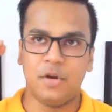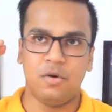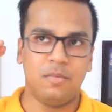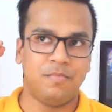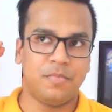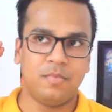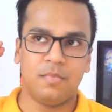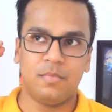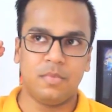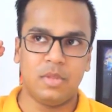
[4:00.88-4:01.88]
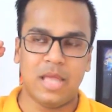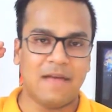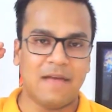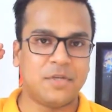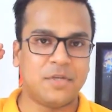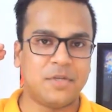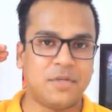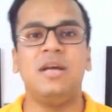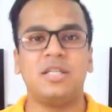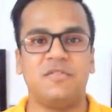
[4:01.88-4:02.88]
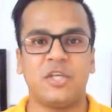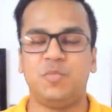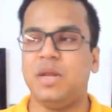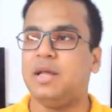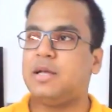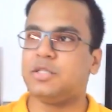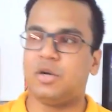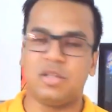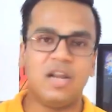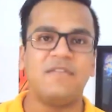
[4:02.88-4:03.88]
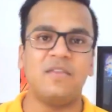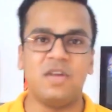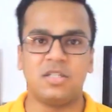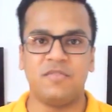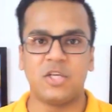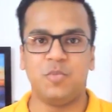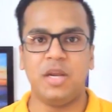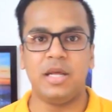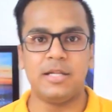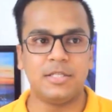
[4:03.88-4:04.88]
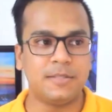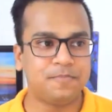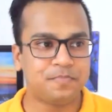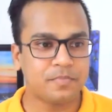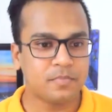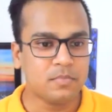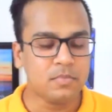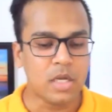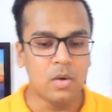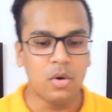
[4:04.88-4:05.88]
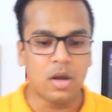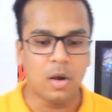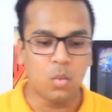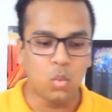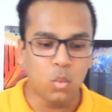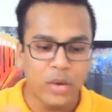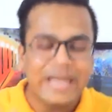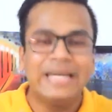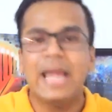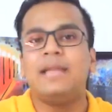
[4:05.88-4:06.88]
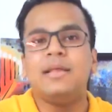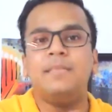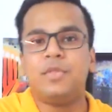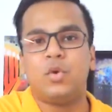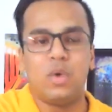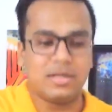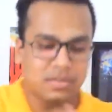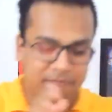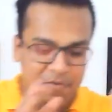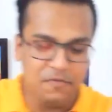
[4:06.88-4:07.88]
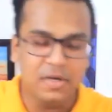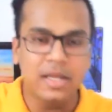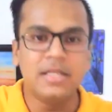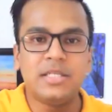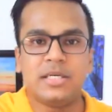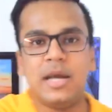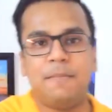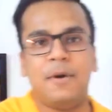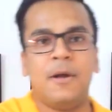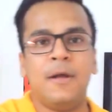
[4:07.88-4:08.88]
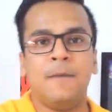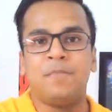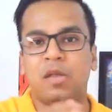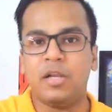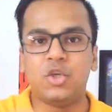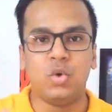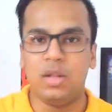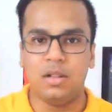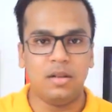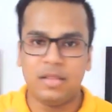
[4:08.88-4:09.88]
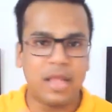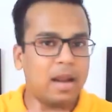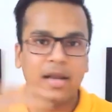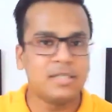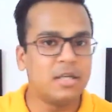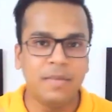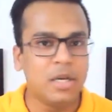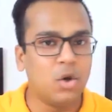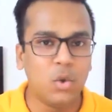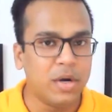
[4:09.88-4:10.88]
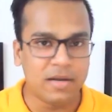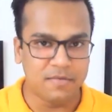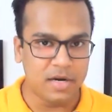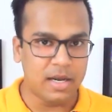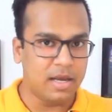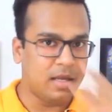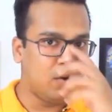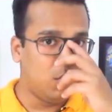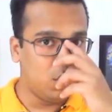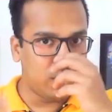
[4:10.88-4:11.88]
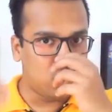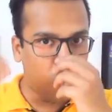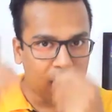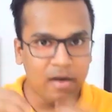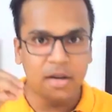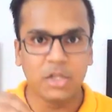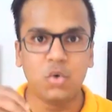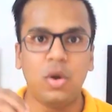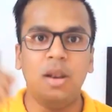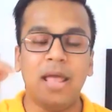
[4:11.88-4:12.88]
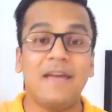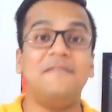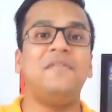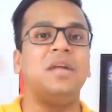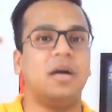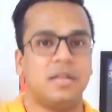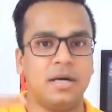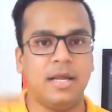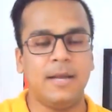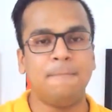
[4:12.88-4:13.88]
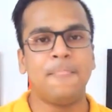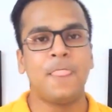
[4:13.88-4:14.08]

you know they have 20 years of experience or 35 years of experience we take them through a 15 step ritual. That doesn't mean you do it every day. You do it one ritual every other day